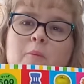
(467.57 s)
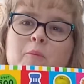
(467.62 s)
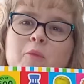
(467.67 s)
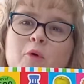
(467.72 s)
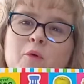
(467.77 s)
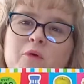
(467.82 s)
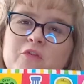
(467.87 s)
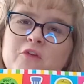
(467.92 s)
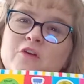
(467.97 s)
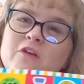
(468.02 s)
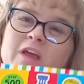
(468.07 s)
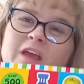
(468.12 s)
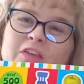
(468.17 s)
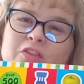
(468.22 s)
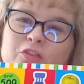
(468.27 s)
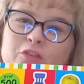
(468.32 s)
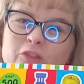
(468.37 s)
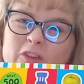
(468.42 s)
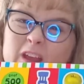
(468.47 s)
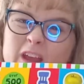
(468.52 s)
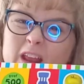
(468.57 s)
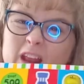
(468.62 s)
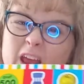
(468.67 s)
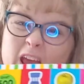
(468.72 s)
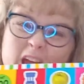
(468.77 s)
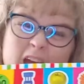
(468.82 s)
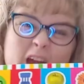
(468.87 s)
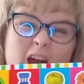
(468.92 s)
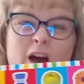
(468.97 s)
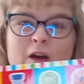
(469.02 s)
But when they're like
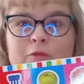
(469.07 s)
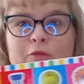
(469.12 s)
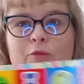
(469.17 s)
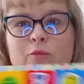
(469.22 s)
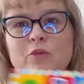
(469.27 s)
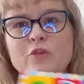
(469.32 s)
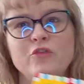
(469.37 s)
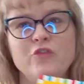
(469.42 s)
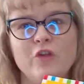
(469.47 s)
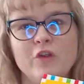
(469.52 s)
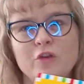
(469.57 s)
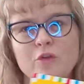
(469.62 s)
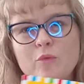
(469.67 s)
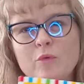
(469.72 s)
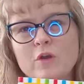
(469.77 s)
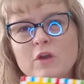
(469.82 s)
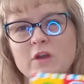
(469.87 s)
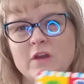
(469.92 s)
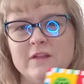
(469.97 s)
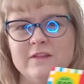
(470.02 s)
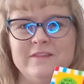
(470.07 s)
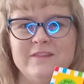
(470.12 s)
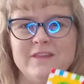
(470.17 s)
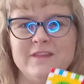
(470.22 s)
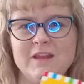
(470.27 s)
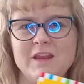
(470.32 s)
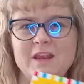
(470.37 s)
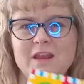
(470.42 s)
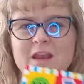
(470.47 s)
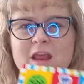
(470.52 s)
3.5 and we're starting to work on
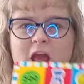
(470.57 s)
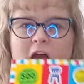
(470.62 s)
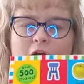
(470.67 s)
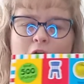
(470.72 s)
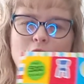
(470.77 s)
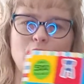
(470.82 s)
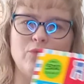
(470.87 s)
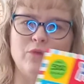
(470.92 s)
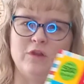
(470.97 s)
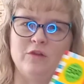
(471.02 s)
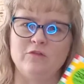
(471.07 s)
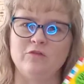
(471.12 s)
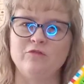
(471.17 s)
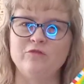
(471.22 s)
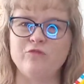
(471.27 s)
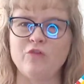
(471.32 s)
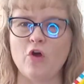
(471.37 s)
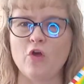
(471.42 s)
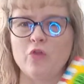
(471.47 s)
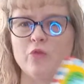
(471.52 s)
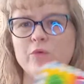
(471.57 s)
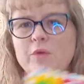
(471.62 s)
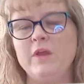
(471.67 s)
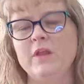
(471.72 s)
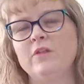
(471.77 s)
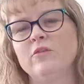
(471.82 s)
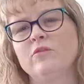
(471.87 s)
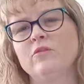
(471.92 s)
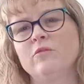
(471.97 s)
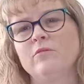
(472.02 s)
sitting down and
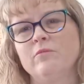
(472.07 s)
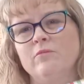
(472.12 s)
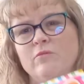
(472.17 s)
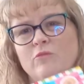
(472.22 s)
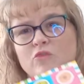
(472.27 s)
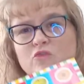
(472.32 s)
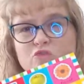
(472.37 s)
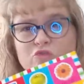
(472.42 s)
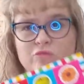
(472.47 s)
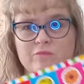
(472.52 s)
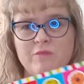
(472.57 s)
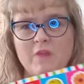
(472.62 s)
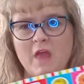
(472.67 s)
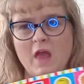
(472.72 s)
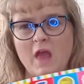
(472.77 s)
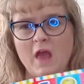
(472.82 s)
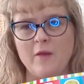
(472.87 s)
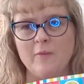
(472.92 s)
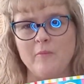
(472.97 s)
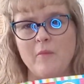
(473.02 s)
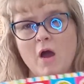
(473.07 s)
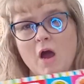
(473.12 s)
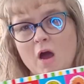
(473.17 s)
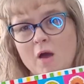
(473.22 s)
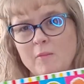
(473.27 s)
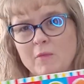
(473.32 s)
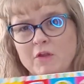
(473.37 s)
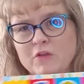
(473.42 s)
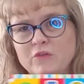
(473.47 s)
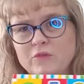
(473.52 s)
following
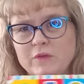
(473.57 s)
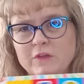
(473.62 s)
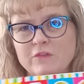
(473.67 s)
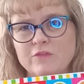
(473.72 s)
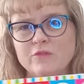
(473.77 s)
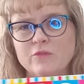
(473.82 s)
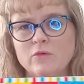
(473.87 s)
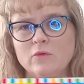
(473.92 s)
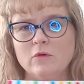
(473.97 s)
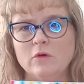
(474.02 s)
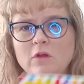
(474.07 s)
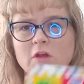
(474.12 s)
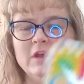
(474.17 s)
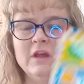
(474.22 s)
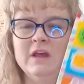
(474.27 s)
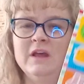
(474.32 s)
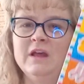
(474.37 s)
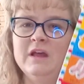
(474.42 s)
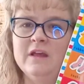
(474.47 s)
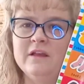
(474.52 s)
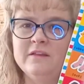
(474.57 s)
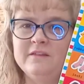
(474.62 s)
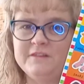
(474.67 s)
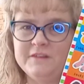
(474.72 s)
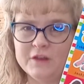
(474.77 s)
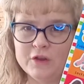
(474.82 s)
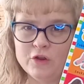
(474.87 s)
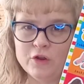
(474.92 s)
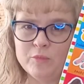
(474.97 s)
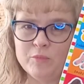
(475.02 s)
mom on doing school,
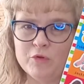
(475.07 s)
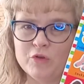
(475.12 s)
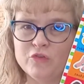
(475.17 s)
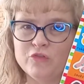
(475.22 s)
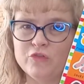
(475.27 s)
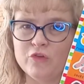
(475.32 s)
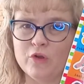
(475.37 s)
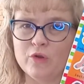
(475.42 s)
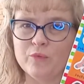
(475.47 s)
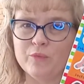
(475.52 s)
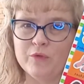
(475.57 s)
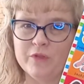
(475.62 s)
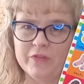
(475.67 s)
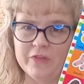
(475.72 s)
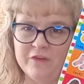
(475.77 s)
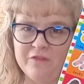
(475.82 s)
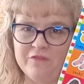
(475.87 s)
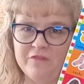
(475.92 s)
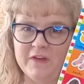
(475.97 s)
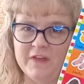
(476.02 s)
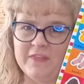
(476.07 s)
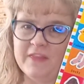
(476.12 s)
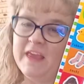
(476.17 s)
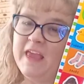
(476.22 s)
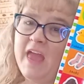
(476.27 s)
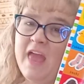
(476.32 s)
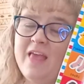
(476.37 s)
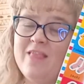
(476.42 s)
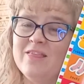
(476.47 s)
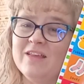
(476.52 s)
sticker books are really fun.
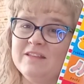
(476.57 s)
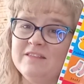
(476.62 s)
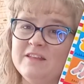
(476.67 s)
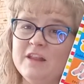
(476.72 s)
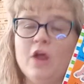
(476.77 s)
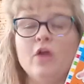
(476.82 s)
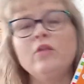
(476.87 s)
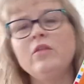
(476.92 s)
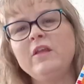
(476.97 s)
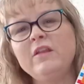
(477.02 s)
Like, hey, let's